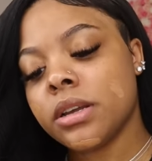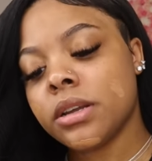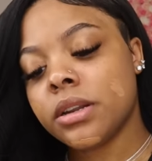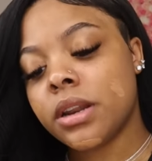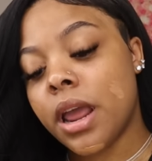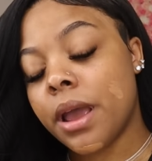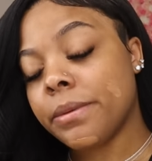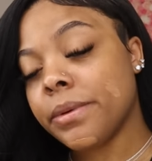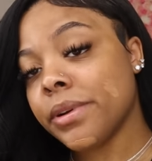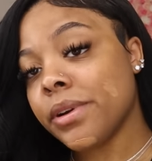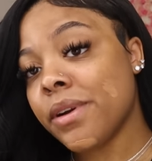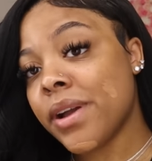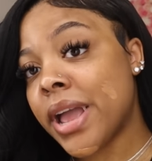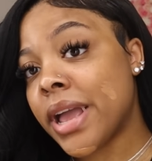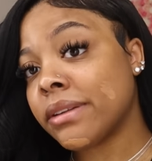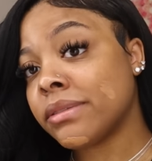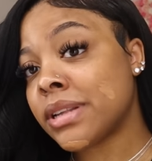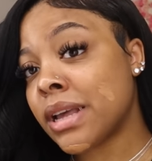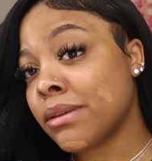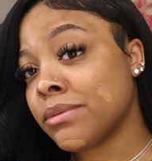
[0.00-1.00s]
Now, am I gonna
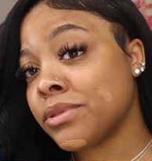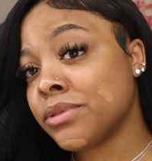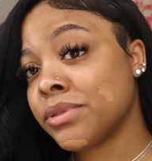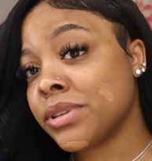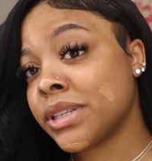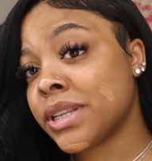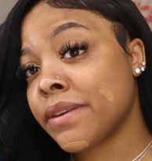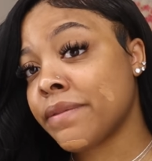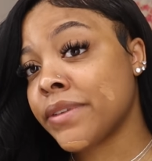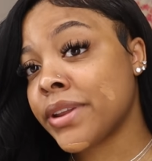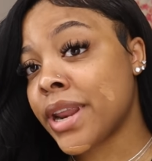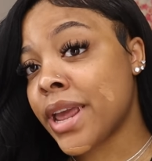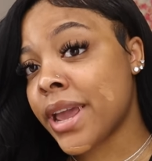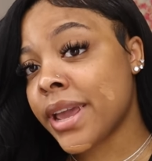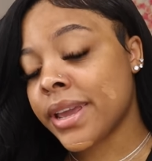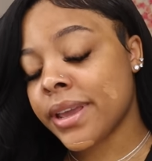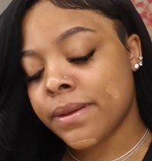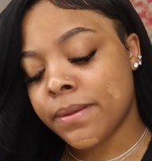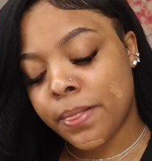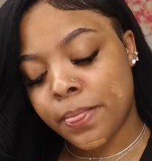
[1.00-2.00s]
have time to do this every
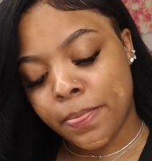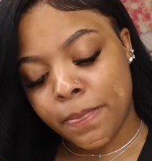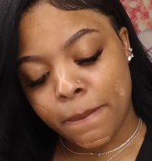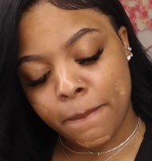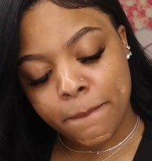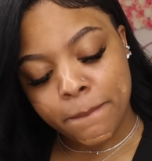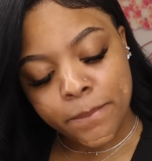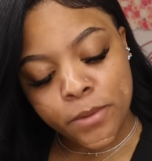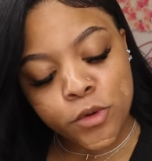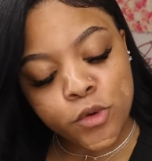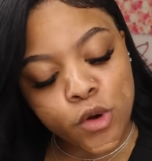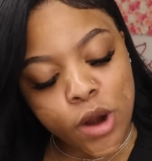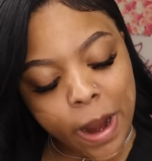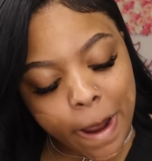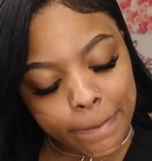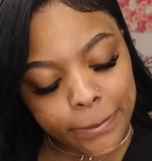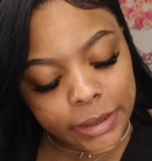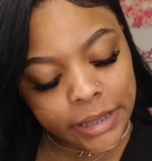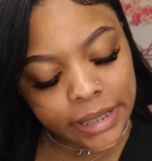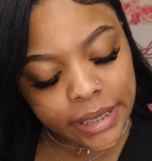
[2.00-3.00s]
day?
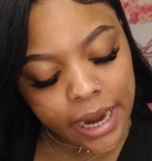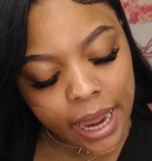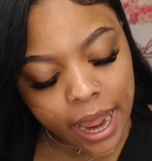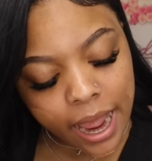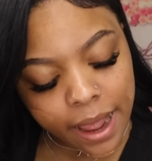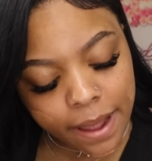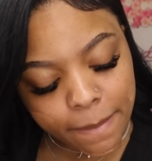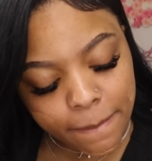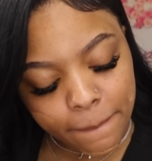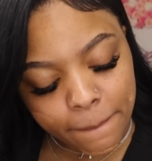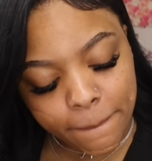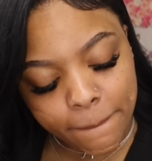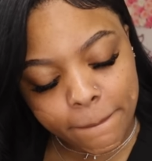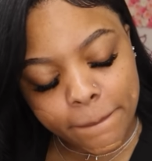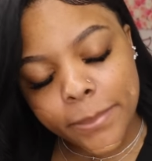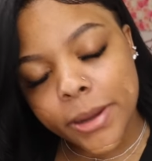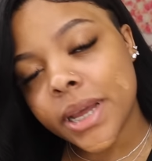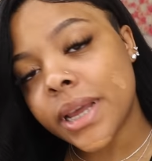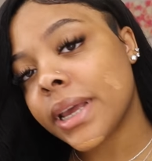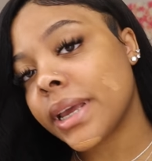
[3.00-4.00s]
Probably not.
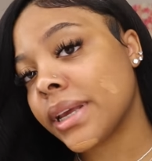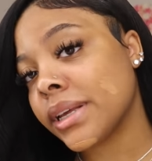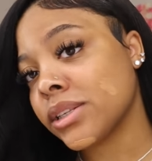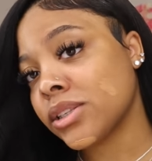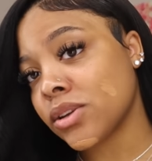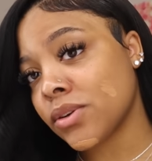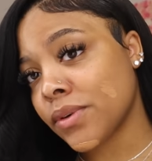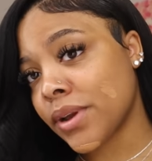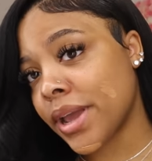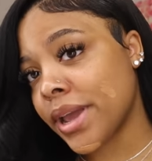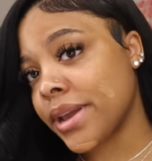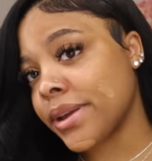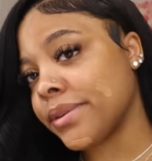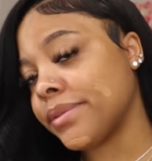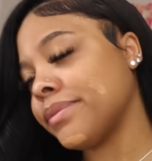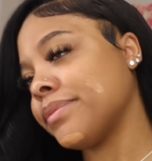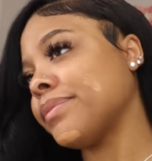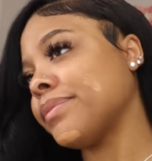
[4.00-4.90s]
But it's okay.